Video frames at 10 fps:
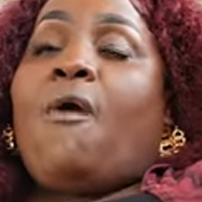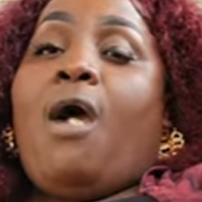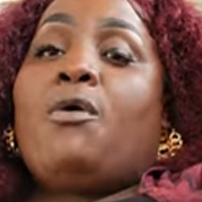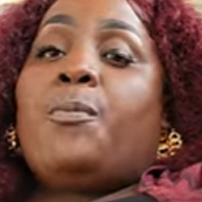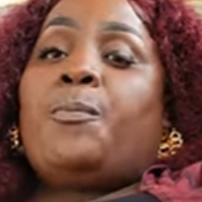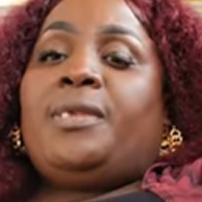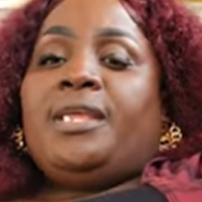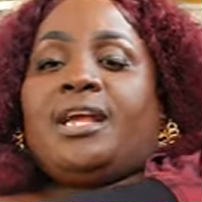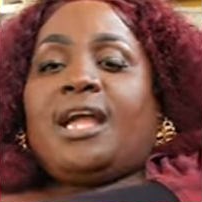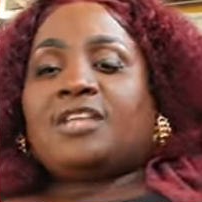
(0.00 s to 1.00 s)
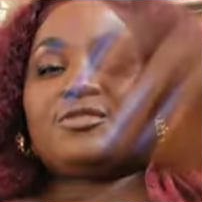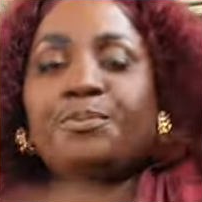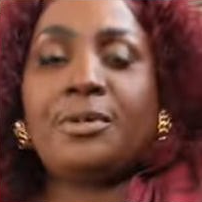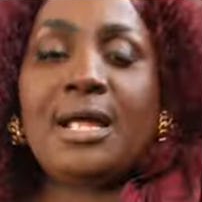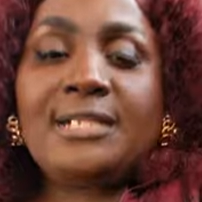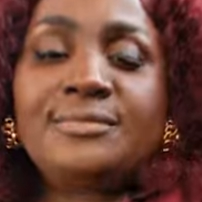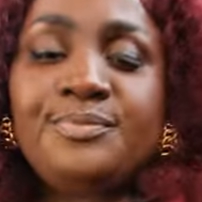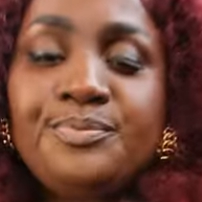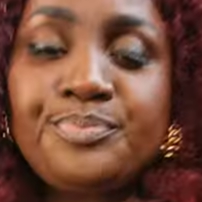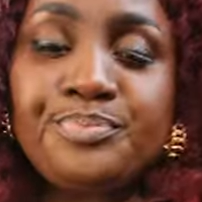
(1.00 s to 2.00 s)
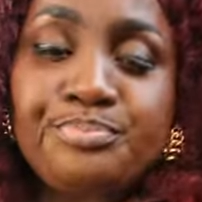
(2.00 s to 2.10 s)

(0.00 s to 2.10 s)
I will play gospel and